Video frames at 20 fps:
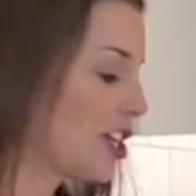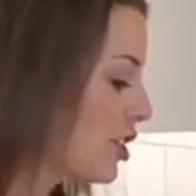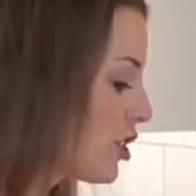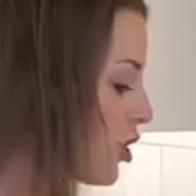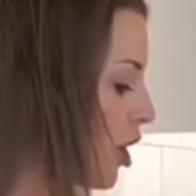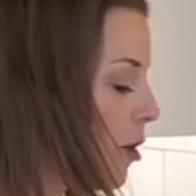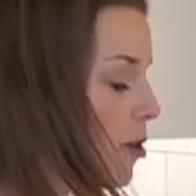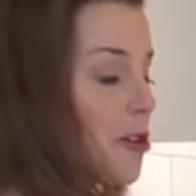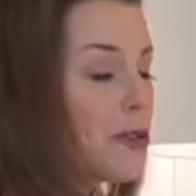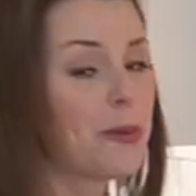
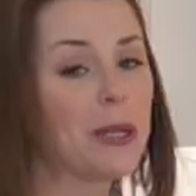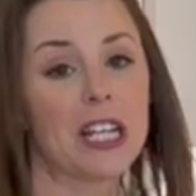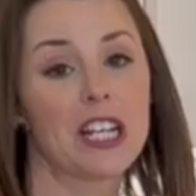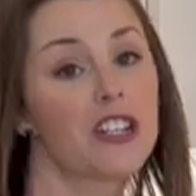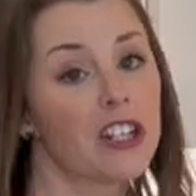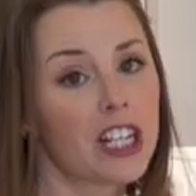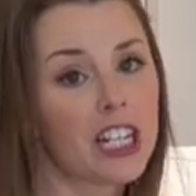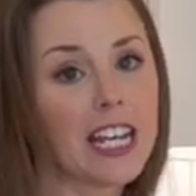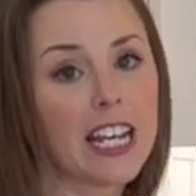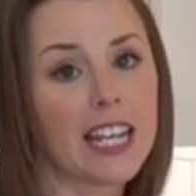So I'm going to be
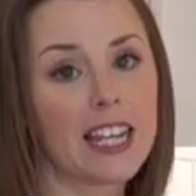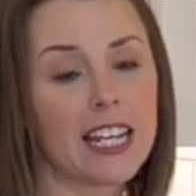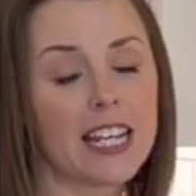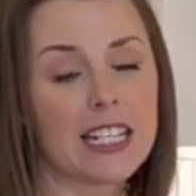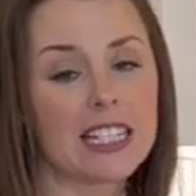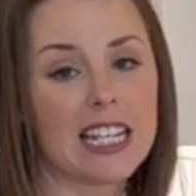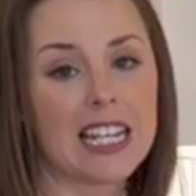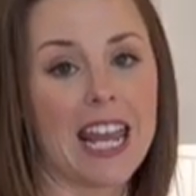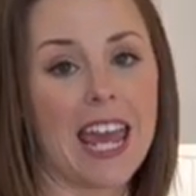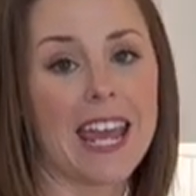cooking
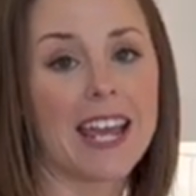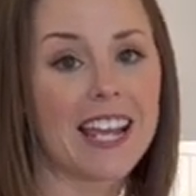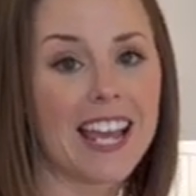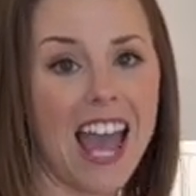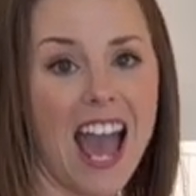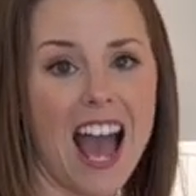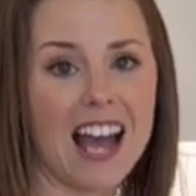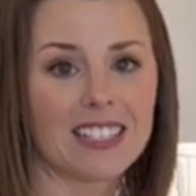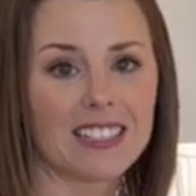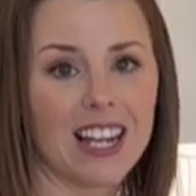these in a
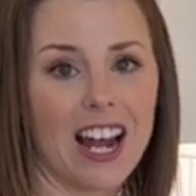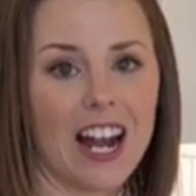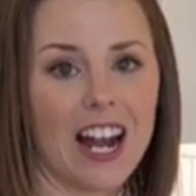cast